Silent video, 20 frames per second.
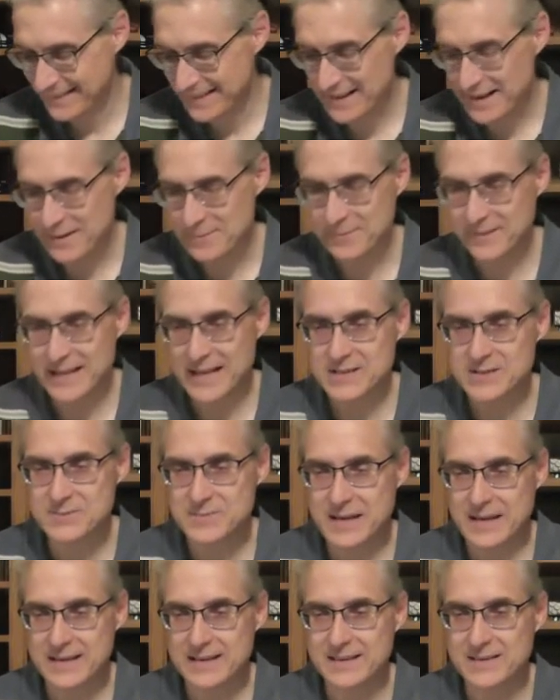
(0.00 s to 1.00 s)
I'm glad you
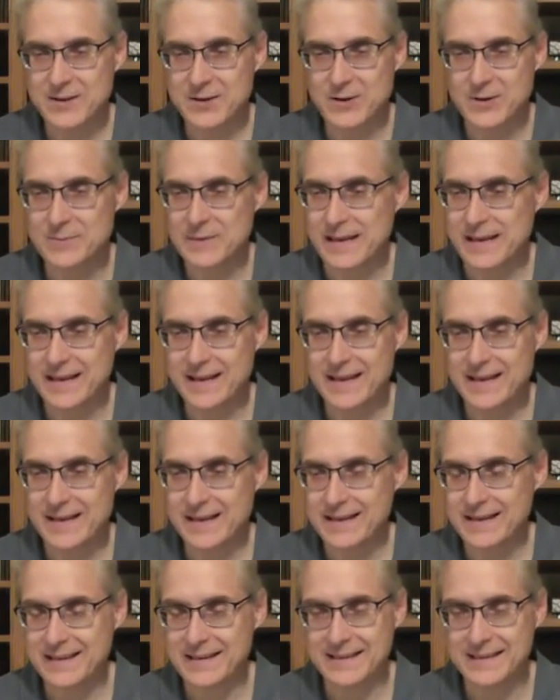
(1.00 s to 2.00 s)
made it home.
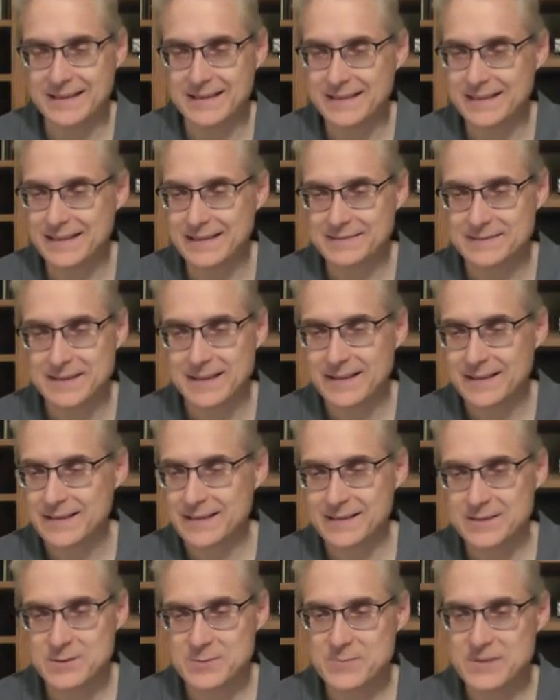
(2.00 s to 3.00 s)

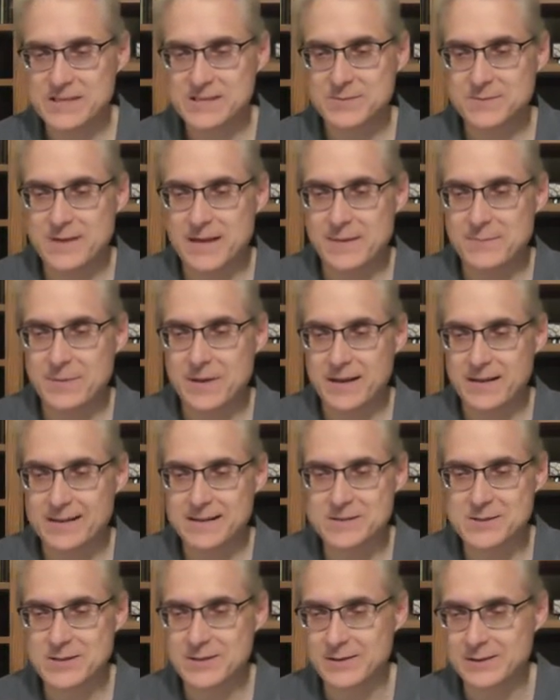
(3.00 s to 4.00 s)
You missed my
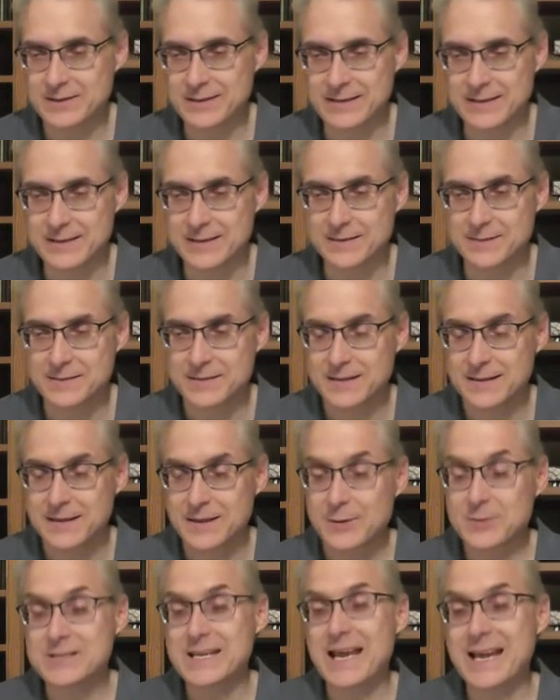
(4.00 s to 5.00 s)
apology earlier.
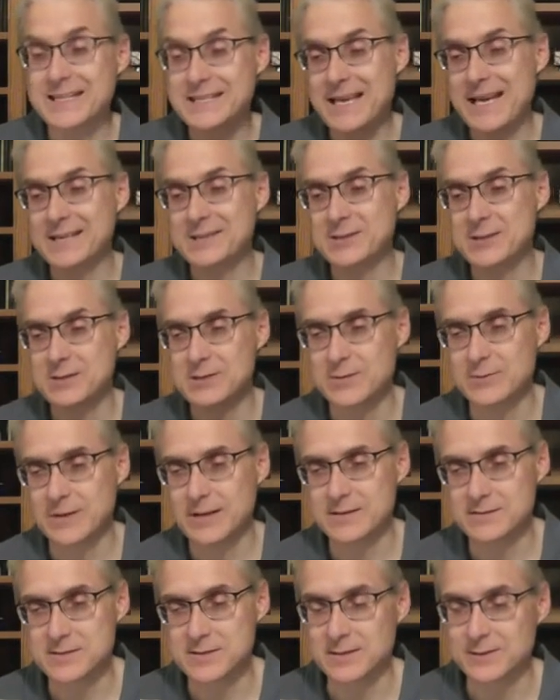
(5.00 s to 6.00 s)
Of course, I texted you
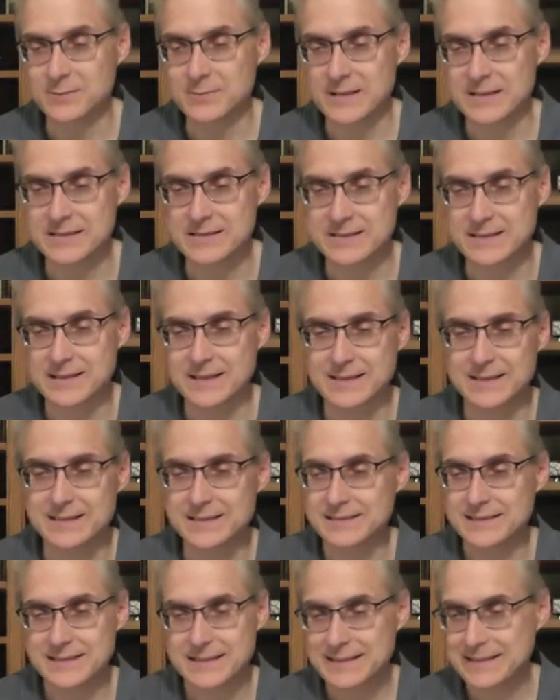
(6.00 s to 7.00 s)
also, but
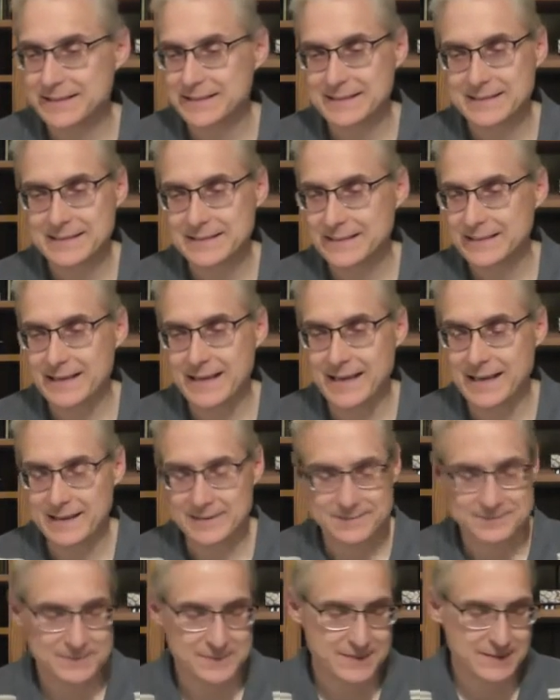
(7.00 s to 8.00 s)

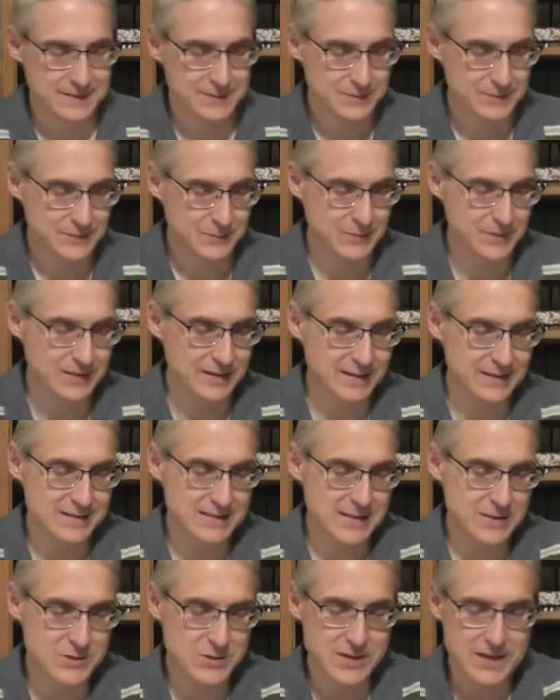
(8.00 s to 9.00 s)
yeah. When the
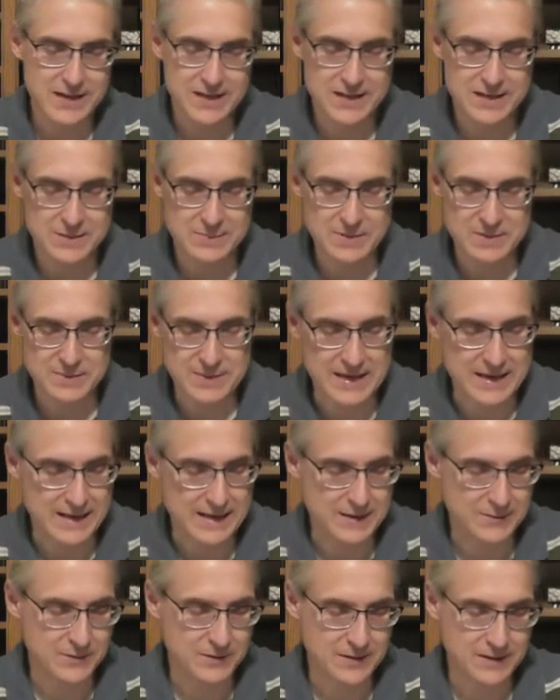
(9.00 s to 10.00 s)
decision needed to be made,
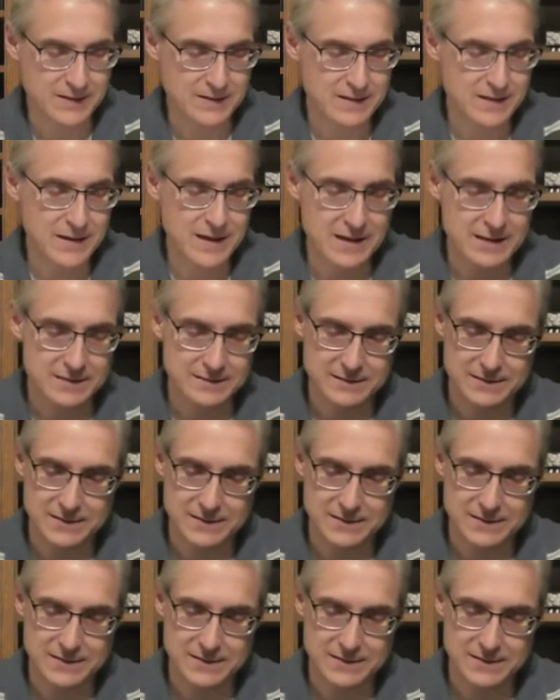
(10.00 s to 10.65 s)
I really thought